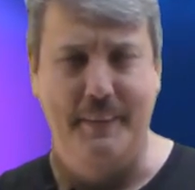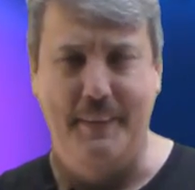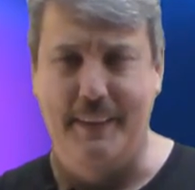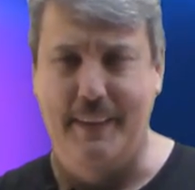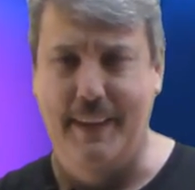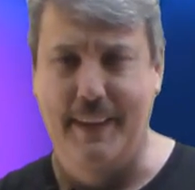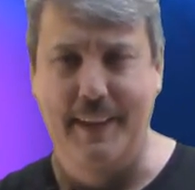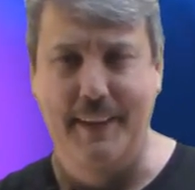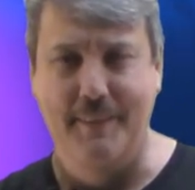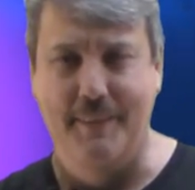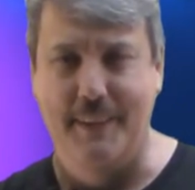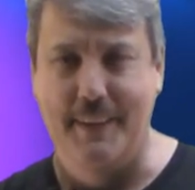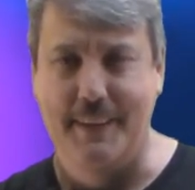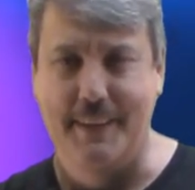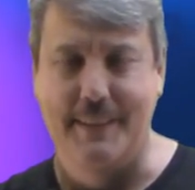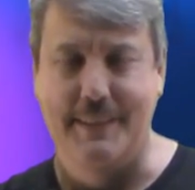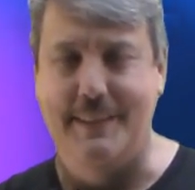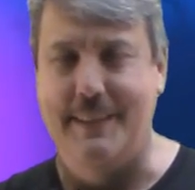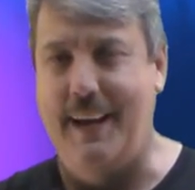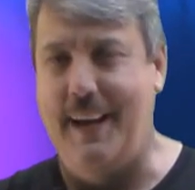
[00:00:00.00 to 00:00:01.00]
Cleveland
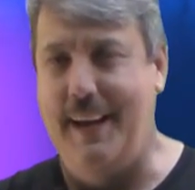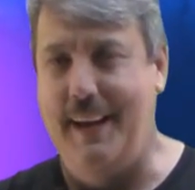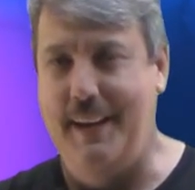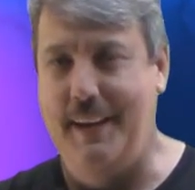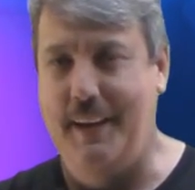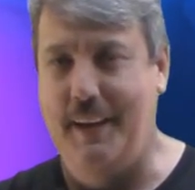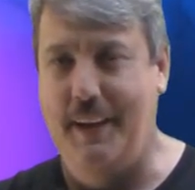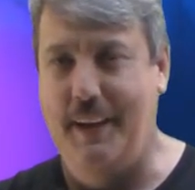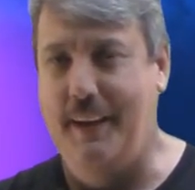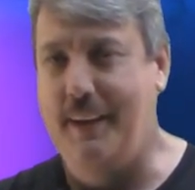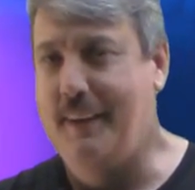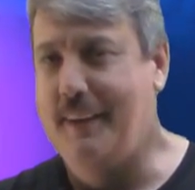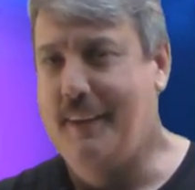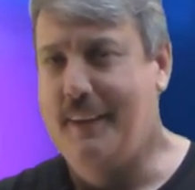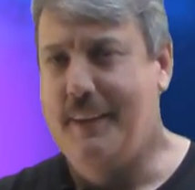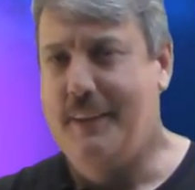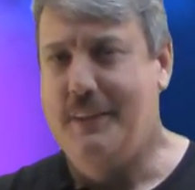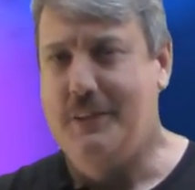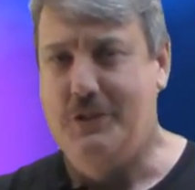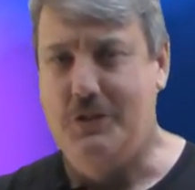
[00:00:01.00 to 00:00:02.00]
decided to
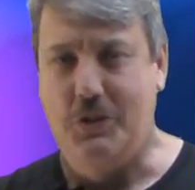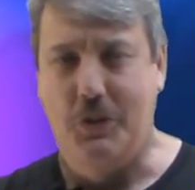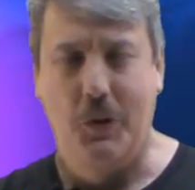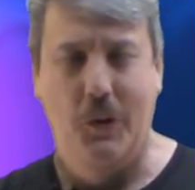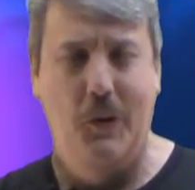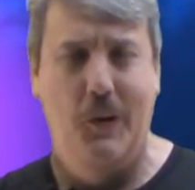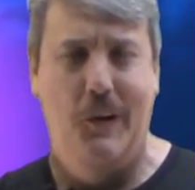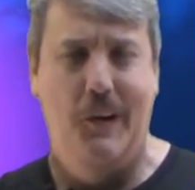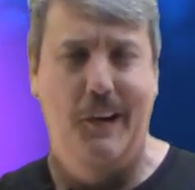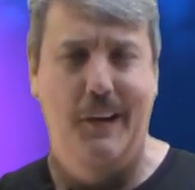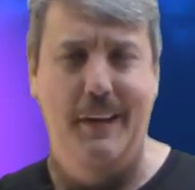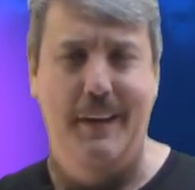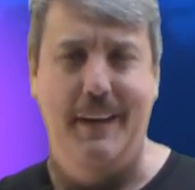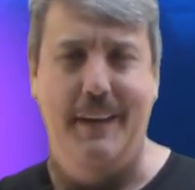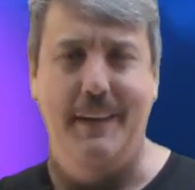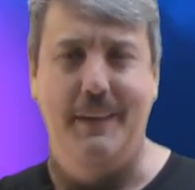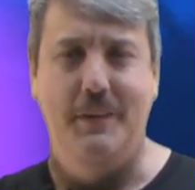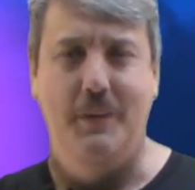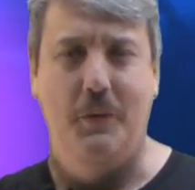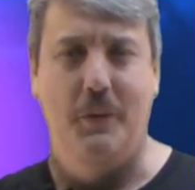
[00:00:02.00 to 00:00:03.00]
score
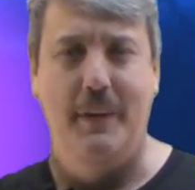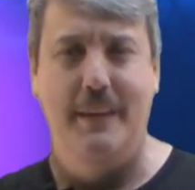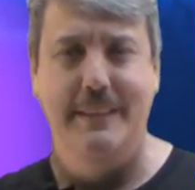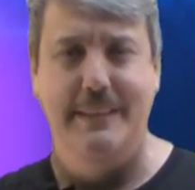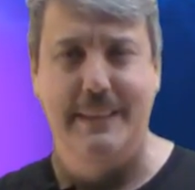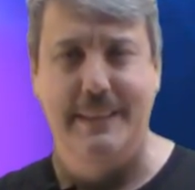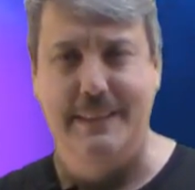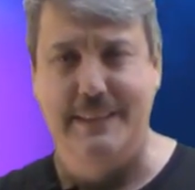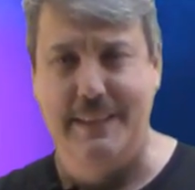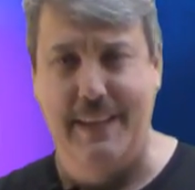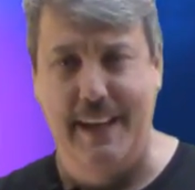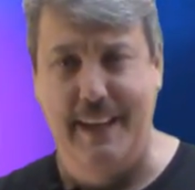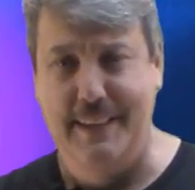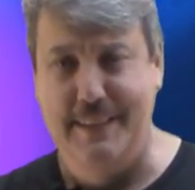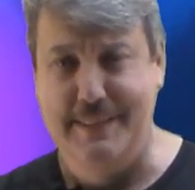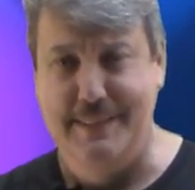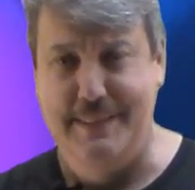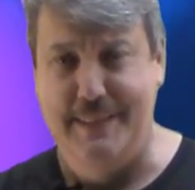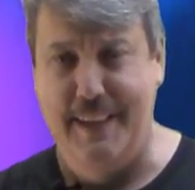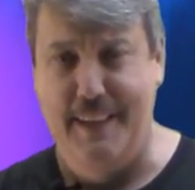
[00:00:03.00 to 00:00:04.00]
26
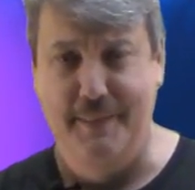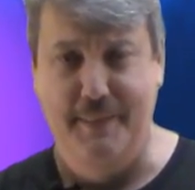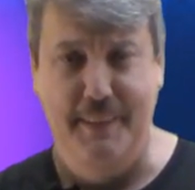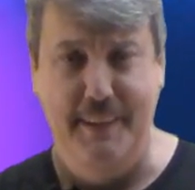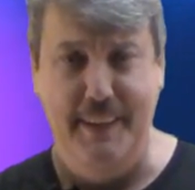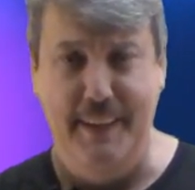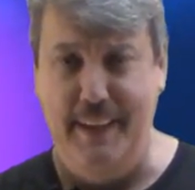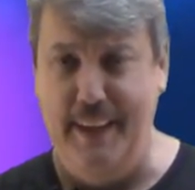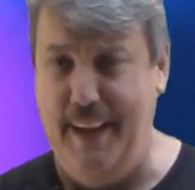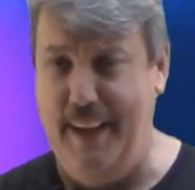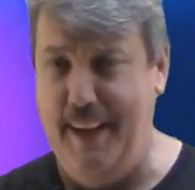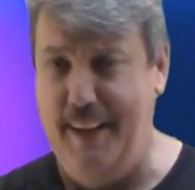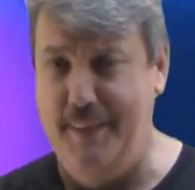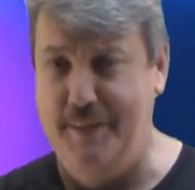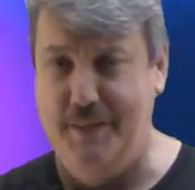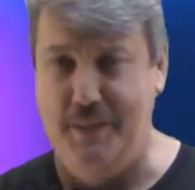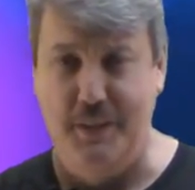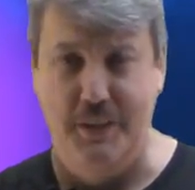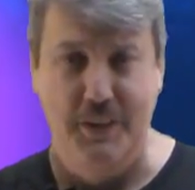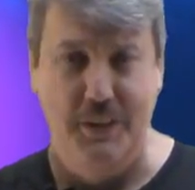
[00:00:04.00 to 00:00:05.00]
seconds left in the
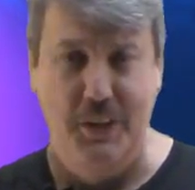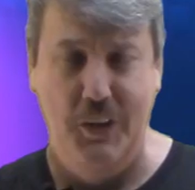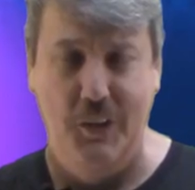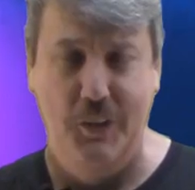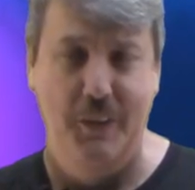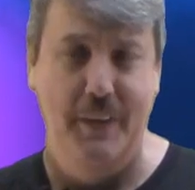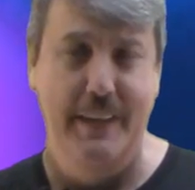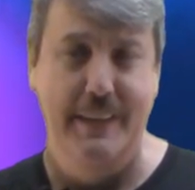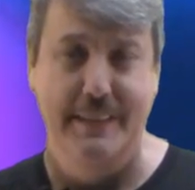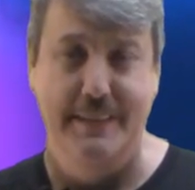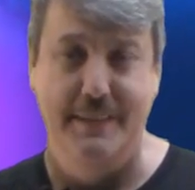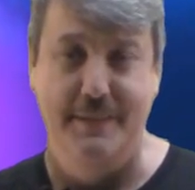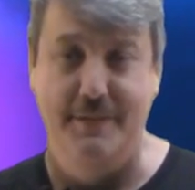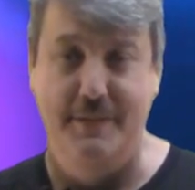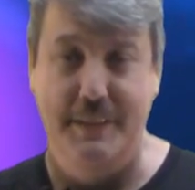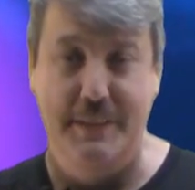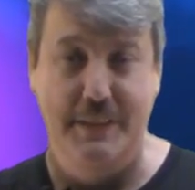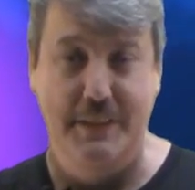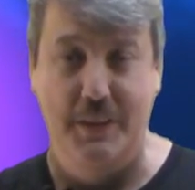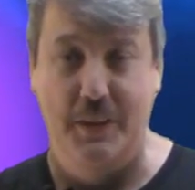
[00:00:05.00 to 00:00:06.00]
game for no reason
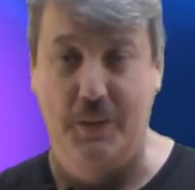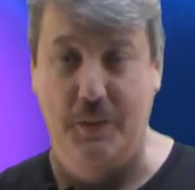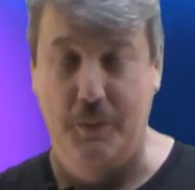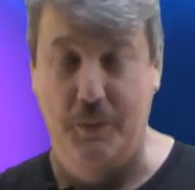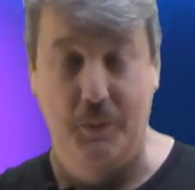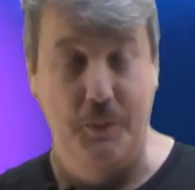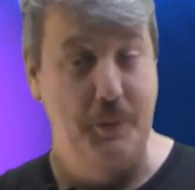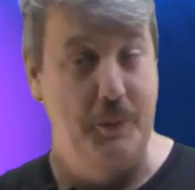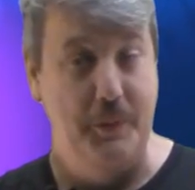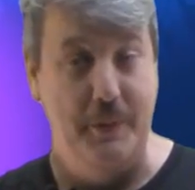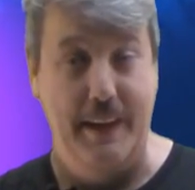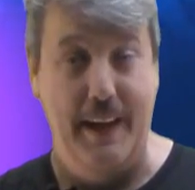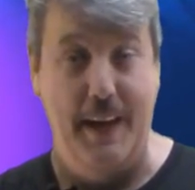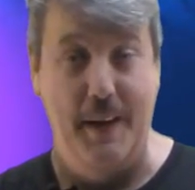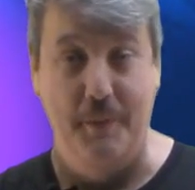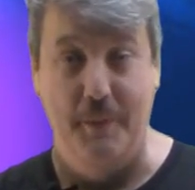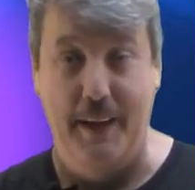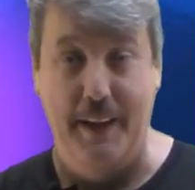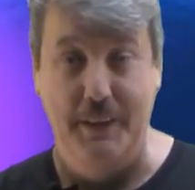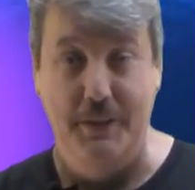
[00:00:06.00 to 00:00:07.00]
because they're
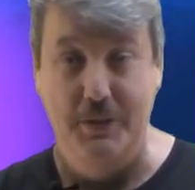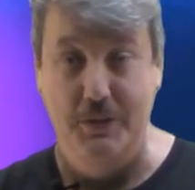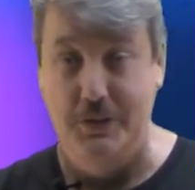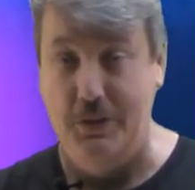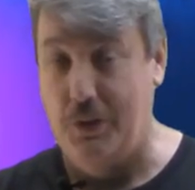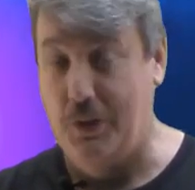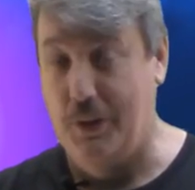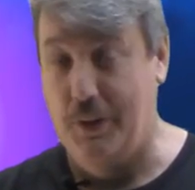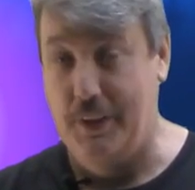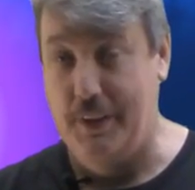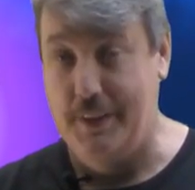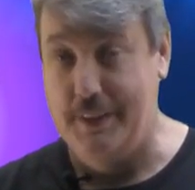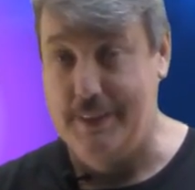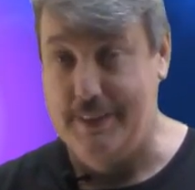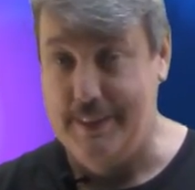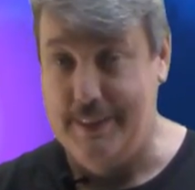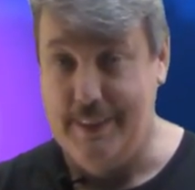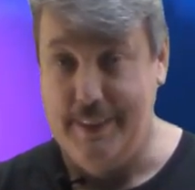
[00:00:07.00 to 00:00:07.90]
down by 2 scores.